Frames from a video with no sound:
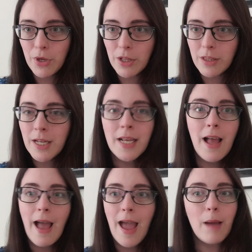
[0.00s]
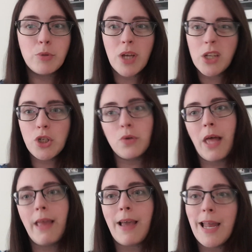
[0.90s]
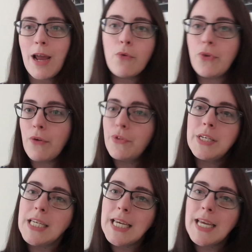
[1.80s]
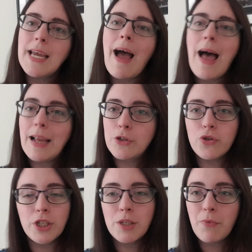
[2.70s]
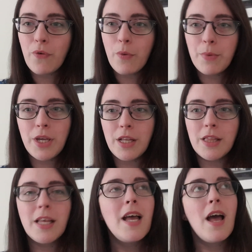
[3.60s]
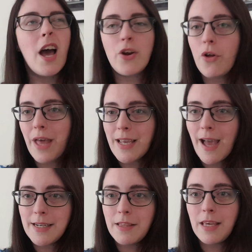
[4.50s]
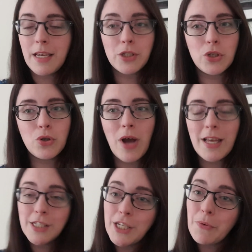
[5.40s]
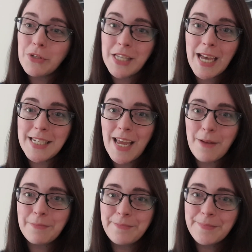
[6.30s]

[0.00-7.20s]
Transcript: meal. Um, so I'll do like an outfit of the day and show you some of our meal and all that kind of thing. So I'll see you on Saturday.